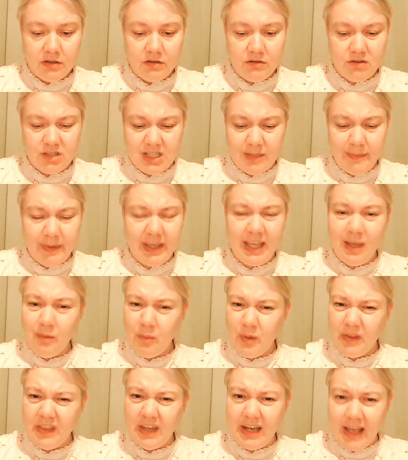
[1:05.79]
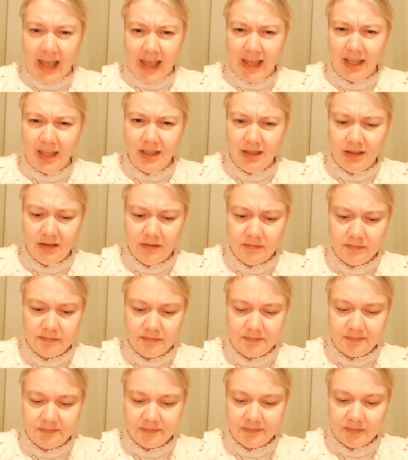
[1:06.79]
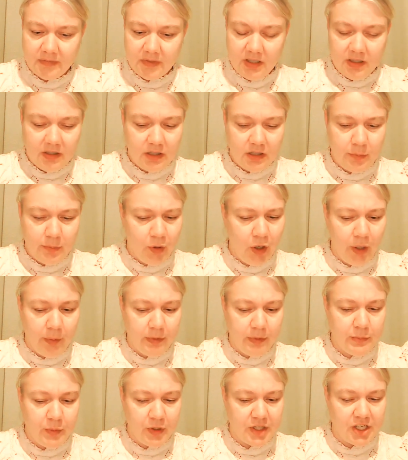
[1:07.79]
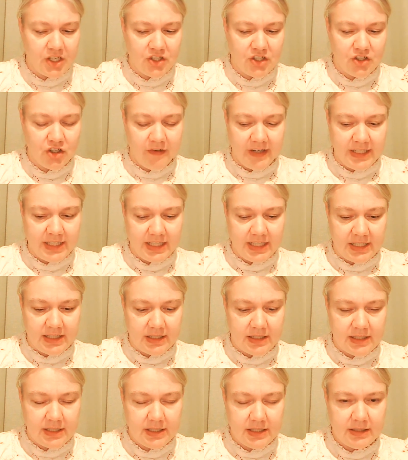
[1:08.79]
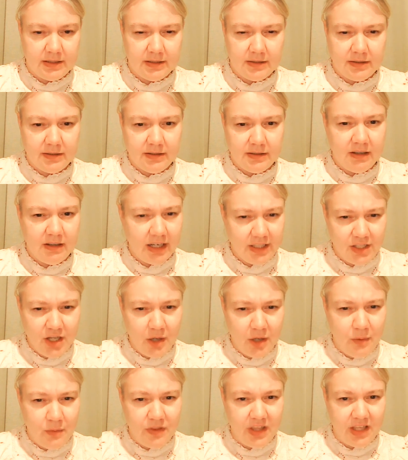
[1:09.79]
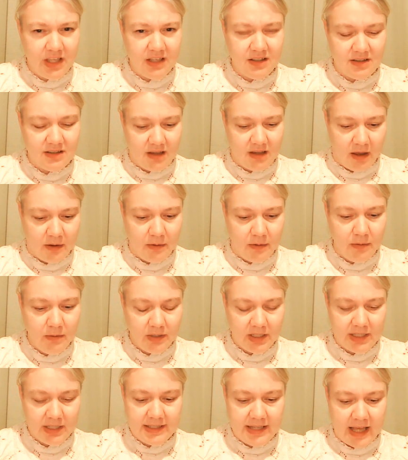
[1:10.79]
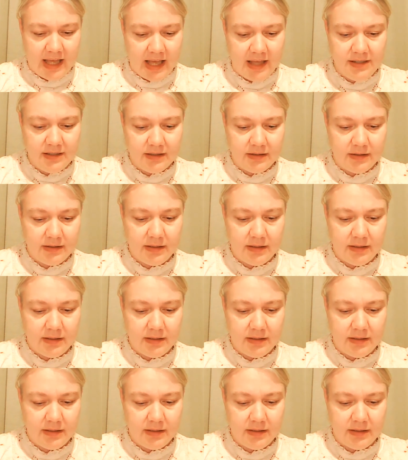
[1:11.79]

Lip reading: Does it begin with an A? The boy was pretty sure it didn't. I don't think so, he said.